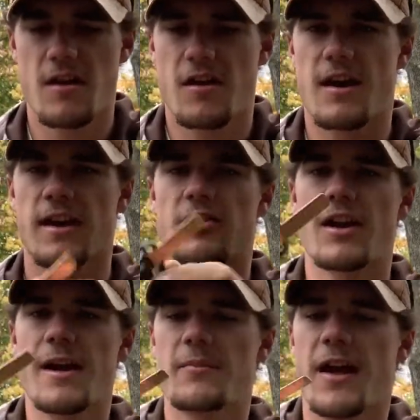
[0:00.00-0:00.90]
and
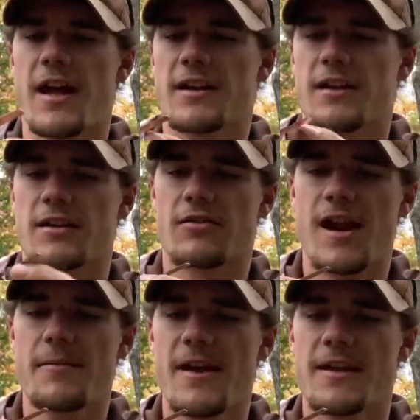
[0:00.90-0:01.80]
grab that
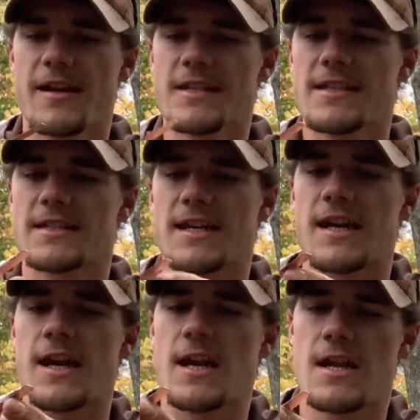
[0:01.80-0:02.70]
nice and
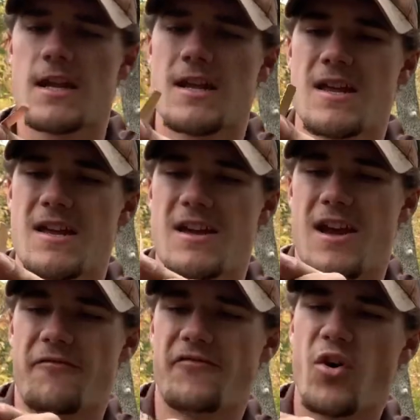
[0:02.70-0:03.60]
tight
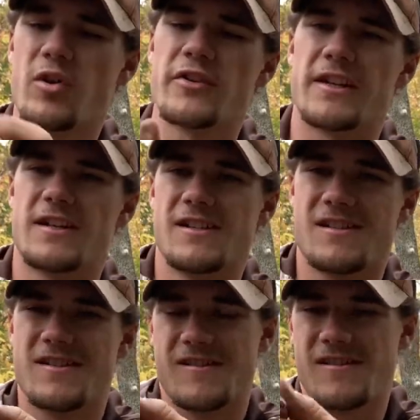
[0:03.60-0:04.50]
and fold it
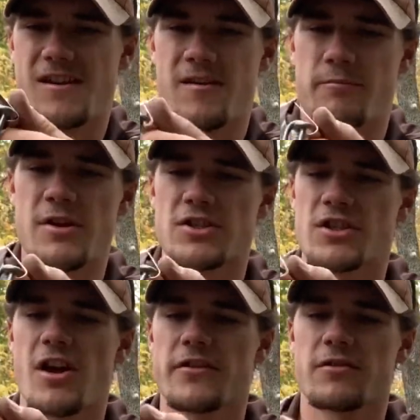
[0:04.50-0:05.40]
and pinch it
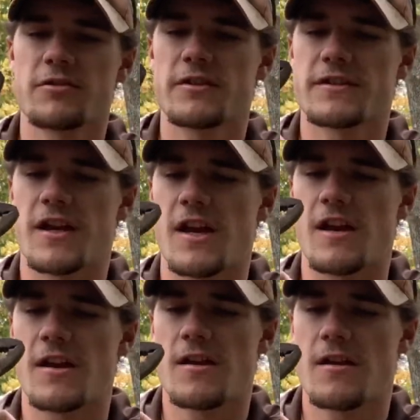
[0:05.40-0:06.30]
on there real tight.
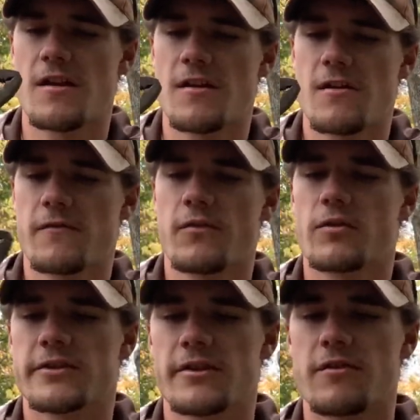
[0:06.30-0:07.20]
Fold
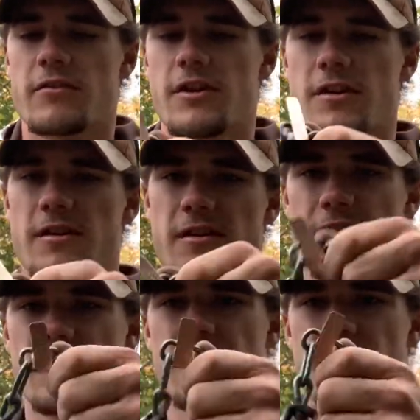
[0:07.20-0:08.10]
it over,
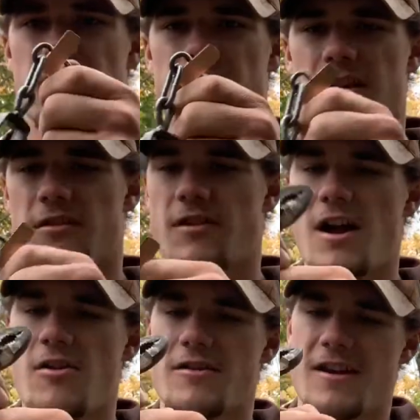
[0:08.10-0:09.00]
get
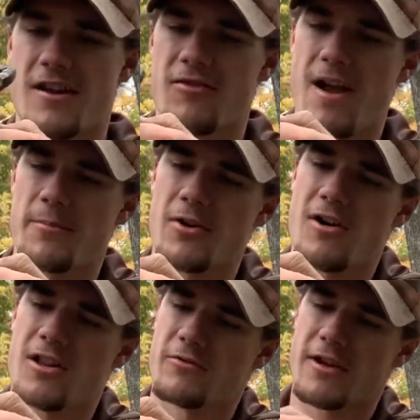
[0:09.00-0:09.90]
around and wrap it
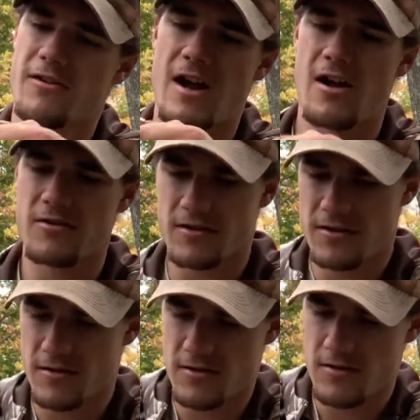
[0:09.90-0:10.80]
all the way around,
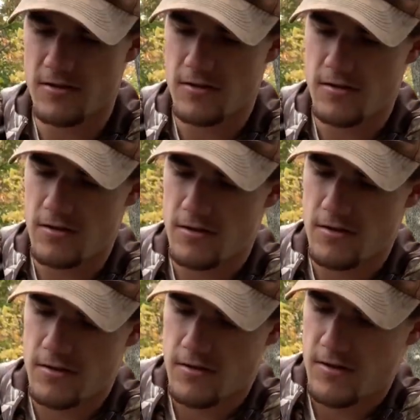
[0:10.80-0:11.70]

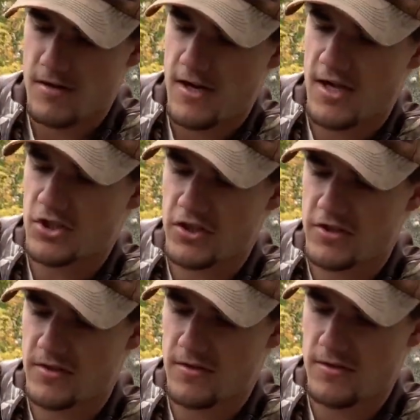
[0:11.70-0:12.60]
and just
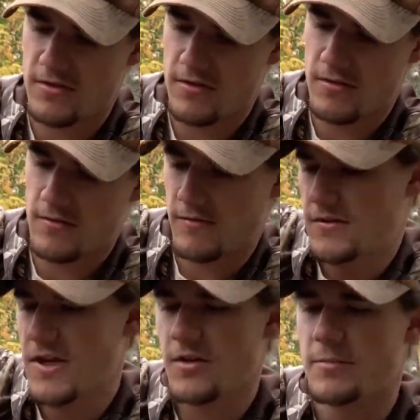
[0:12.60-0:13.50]

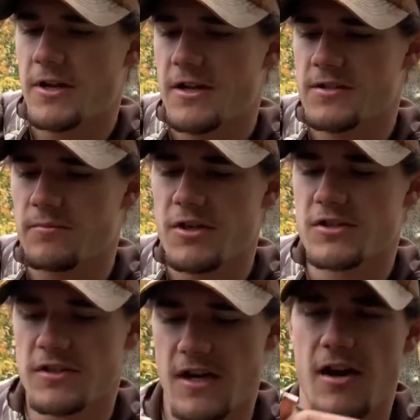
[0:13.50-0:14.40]
take your pliers and pinch it
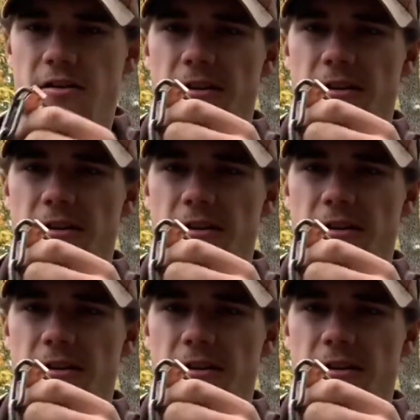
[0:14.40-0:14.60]
down.